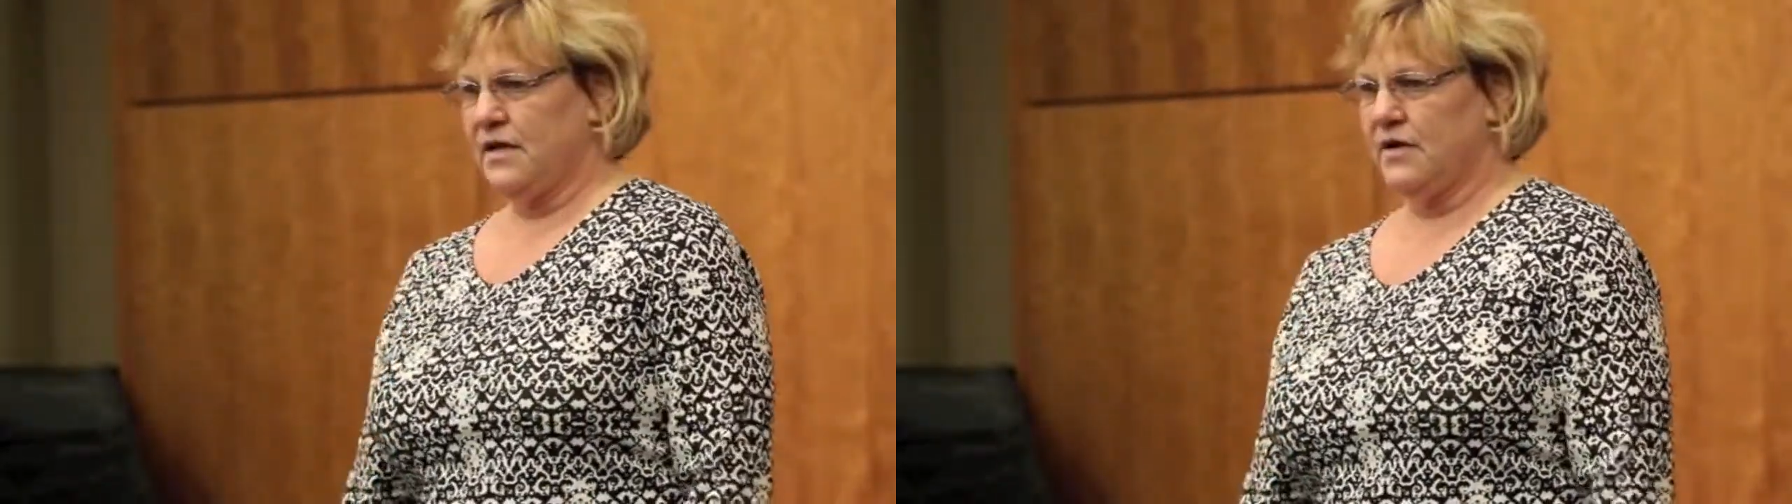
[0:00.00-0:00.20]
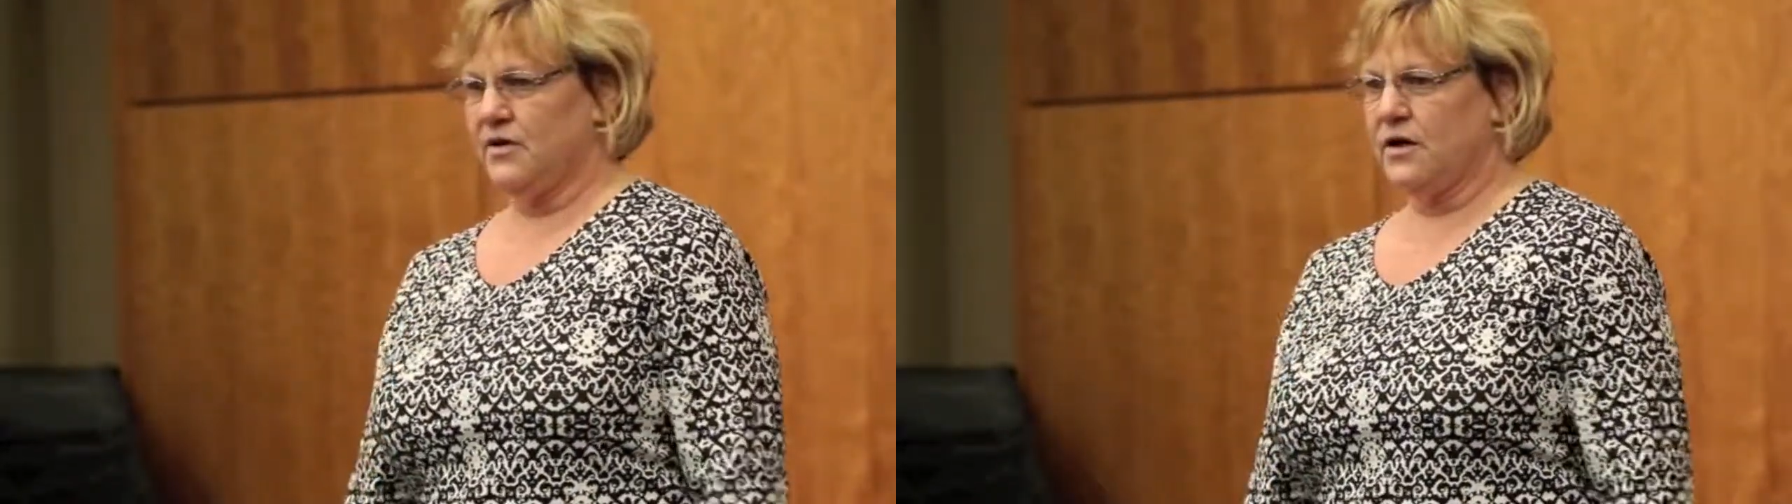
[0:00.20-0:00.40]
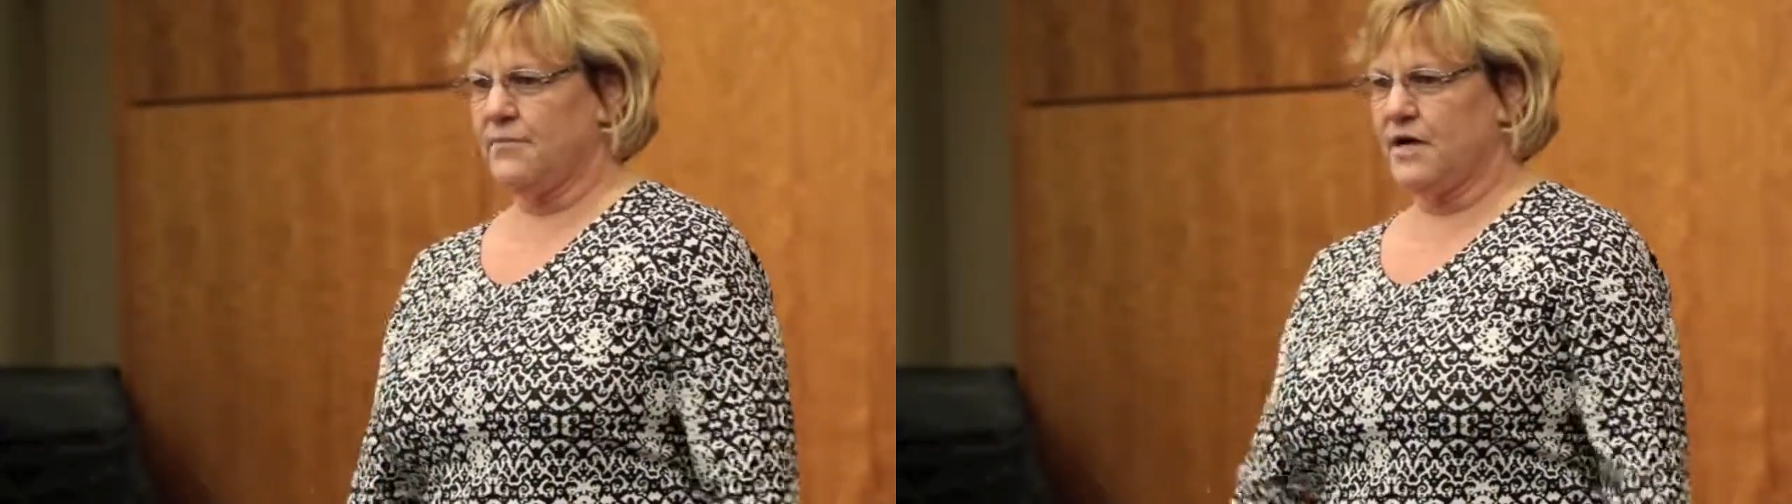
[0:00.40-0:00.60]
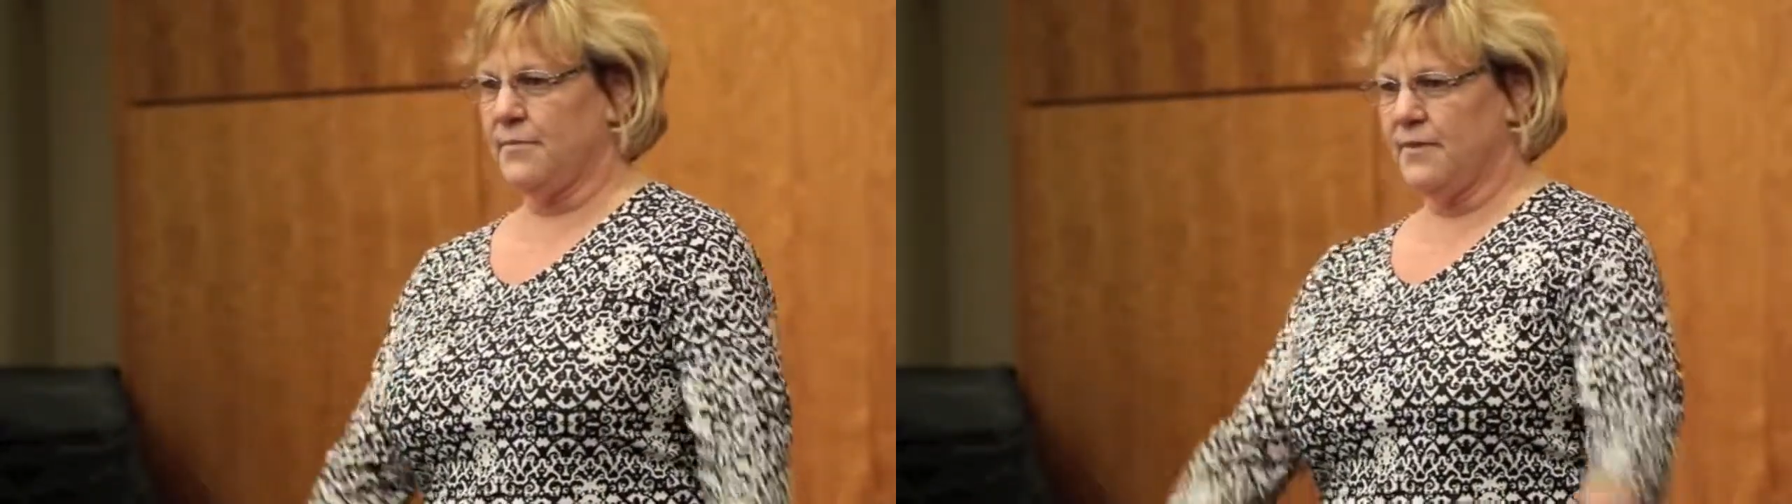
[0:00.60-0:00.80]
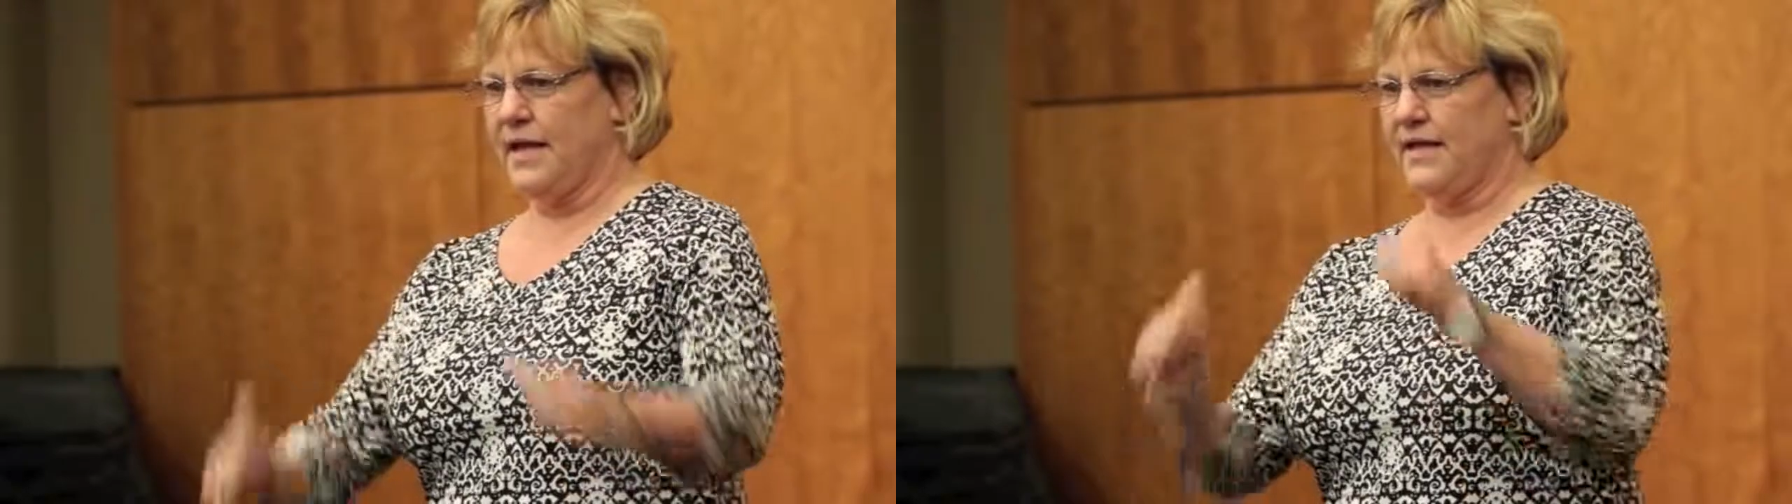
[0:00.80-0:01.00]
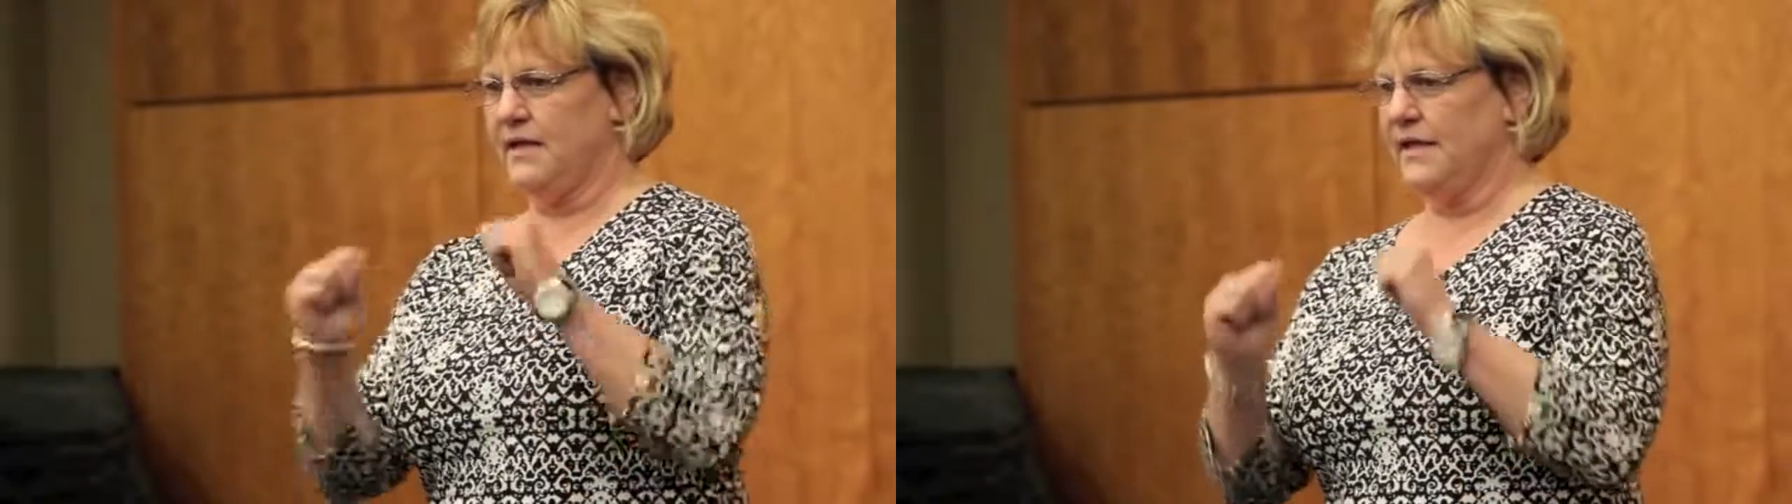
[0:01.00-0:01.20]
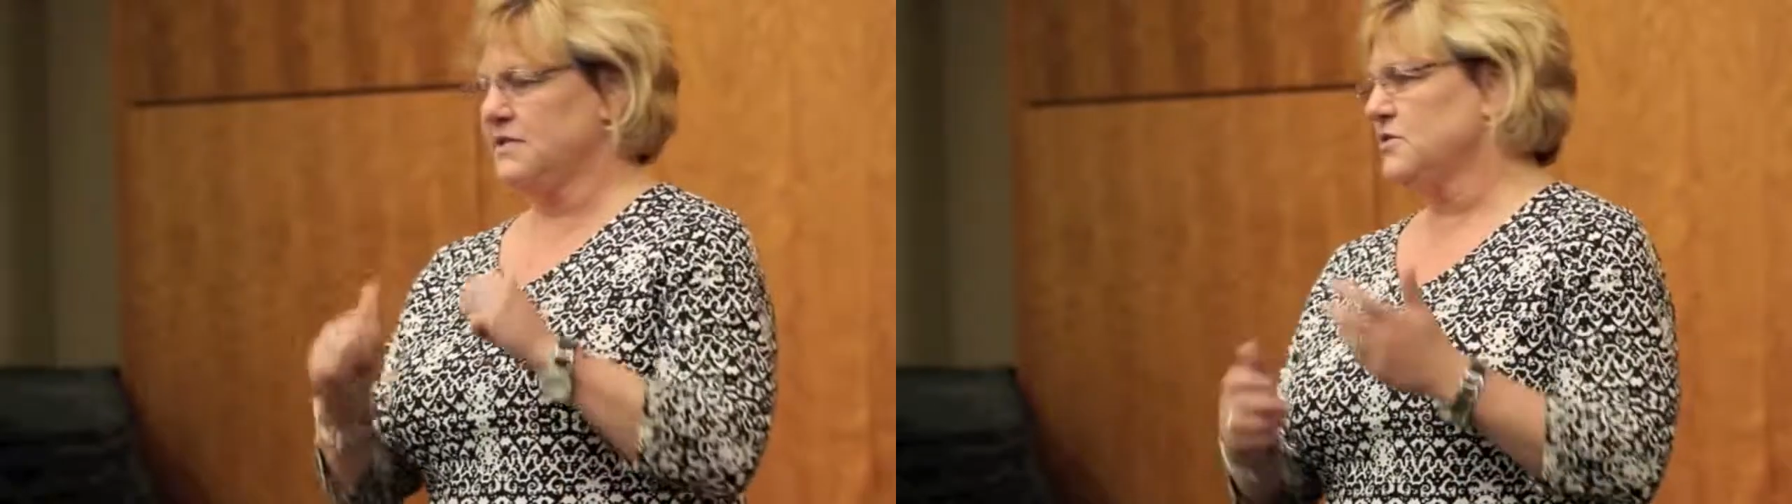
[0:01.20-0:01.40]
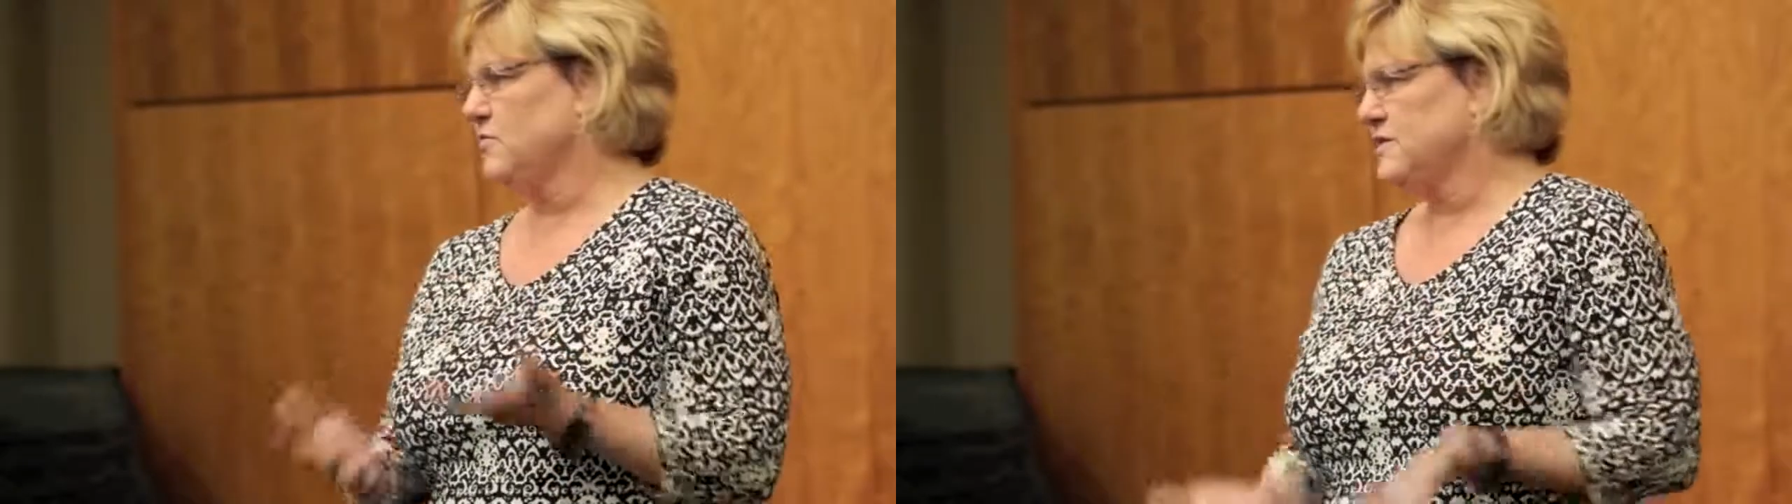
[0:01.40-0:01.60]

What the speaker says: and here come a couple of headlights.